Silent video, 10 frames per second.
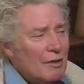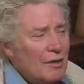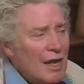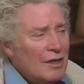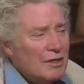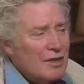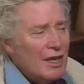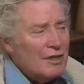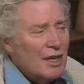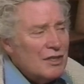
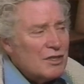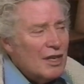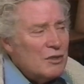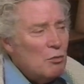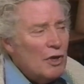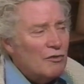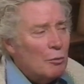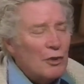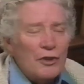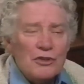That's wonderful,
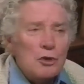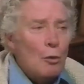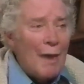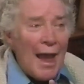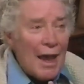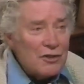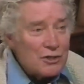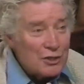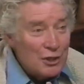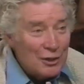but there's no
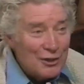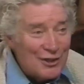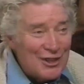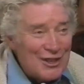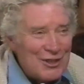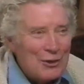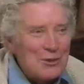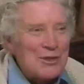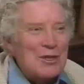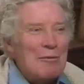mast. You don't
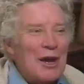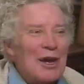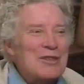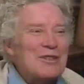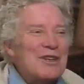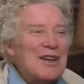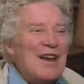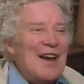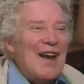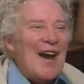see the mast.
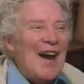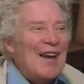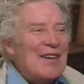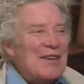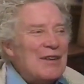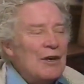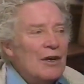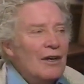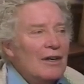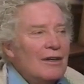And
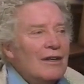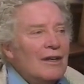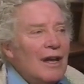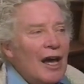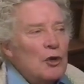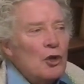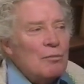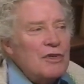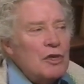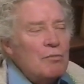I know
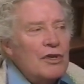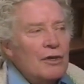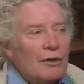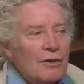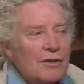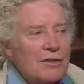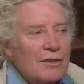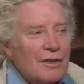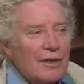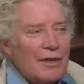that Peter Pears,
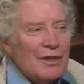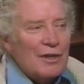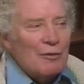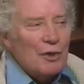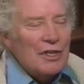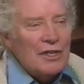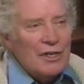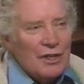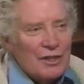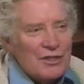when he
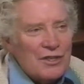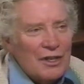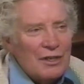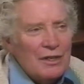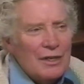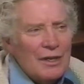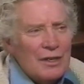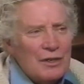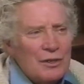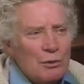did it, said
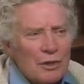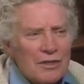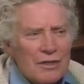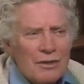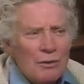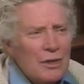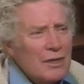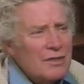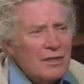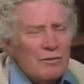to us, he
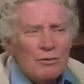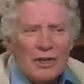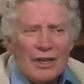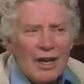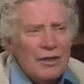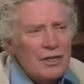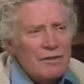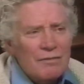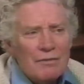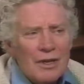said, really, I just
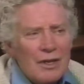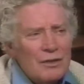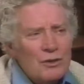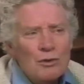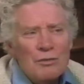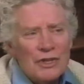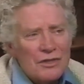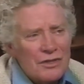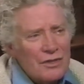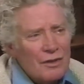do
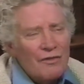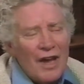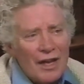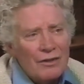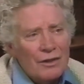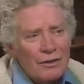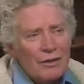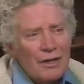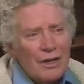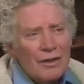miss the fact that
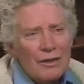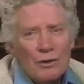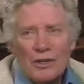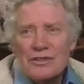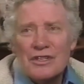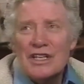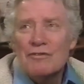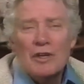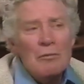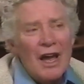there isn't
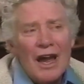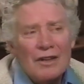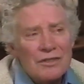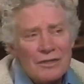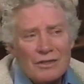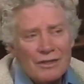even a mast